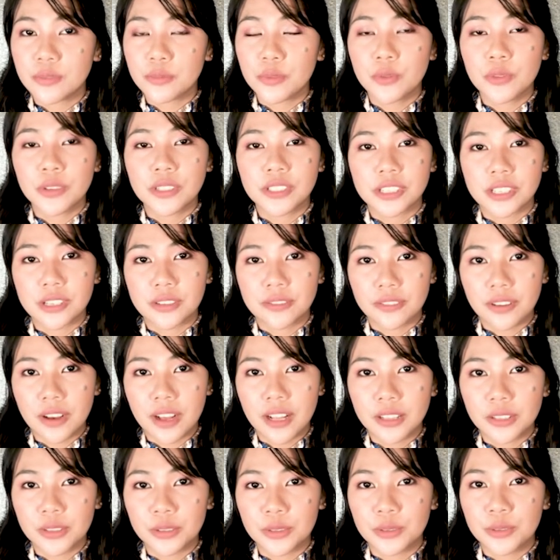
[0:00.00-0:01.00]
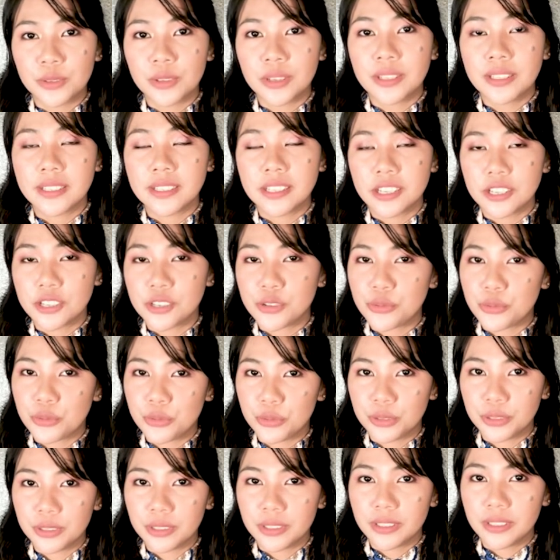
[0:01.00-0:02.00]
we will just follow this
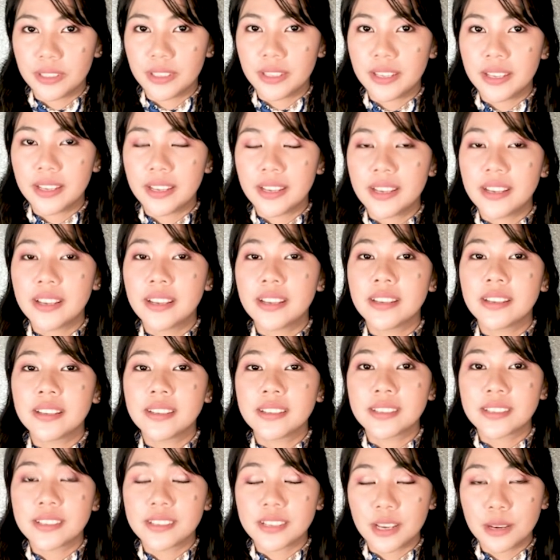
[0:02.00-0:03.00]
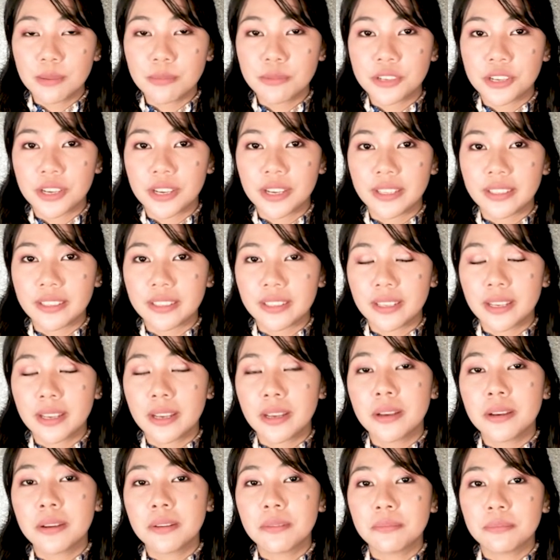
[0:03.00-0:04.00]
rule. Subject
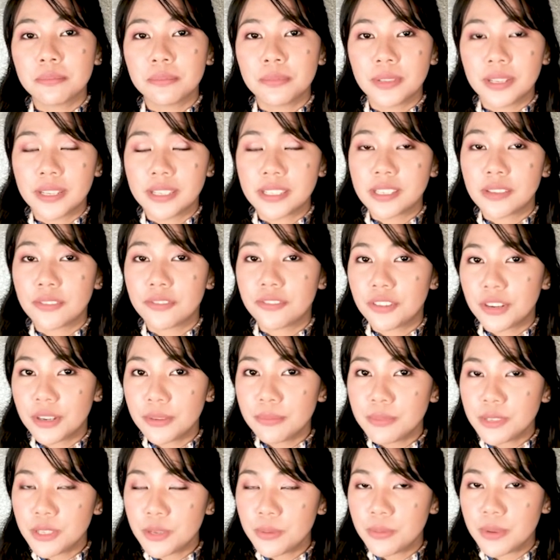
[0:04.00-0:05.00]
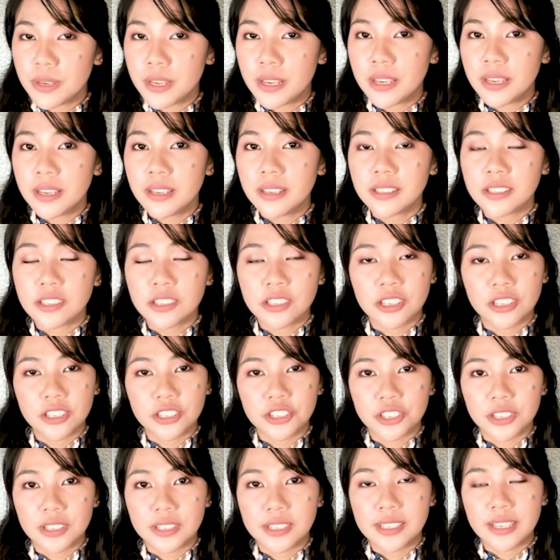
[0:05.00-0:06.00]
plus verb to be
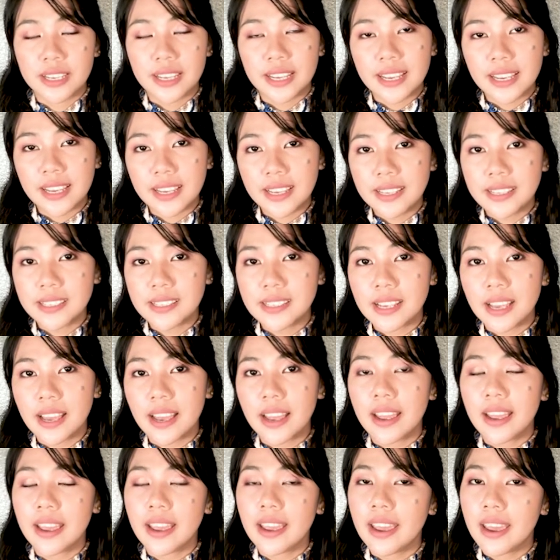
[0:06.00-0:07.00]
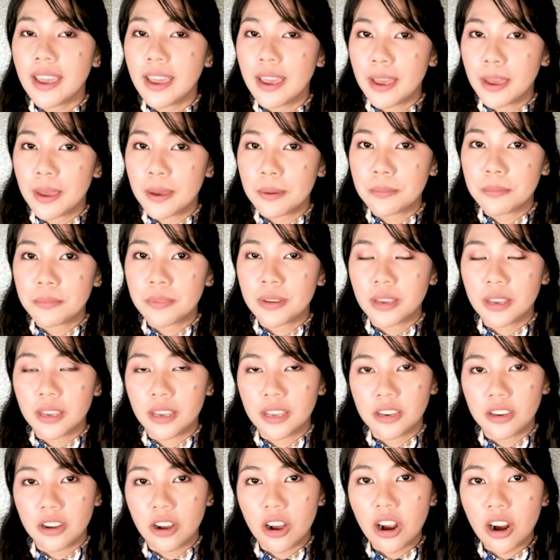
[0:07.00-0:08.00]
such as is, am,
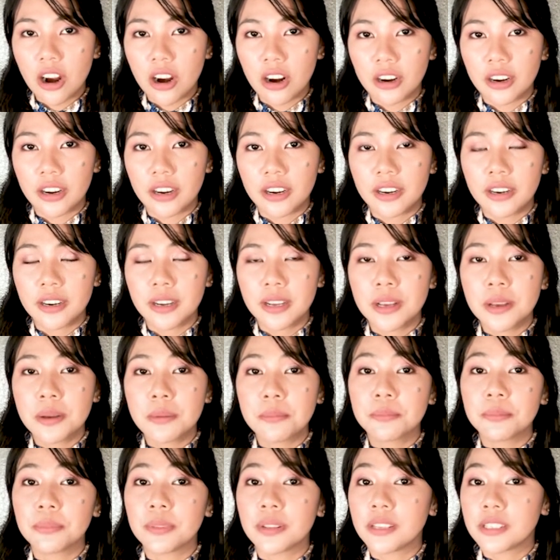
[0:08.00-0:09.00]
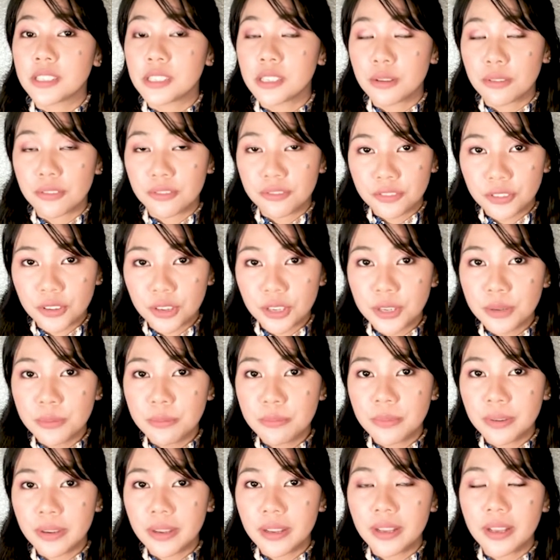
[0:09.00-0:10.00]
and are plus verb
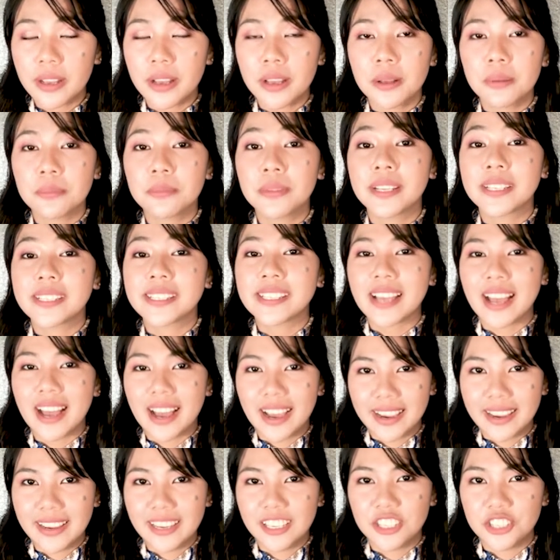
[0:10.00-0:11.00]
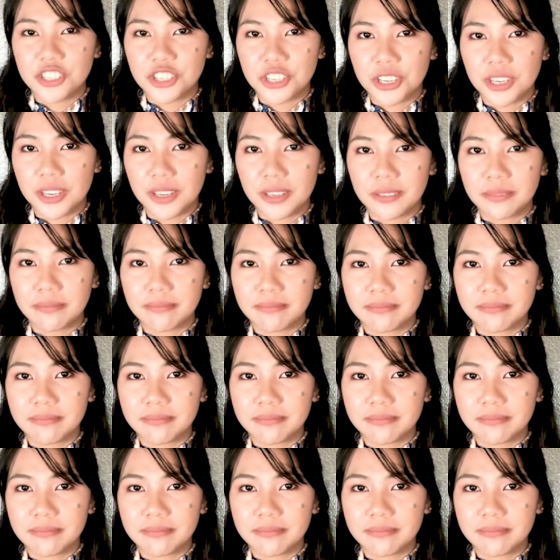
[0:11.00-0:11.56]
plus ing.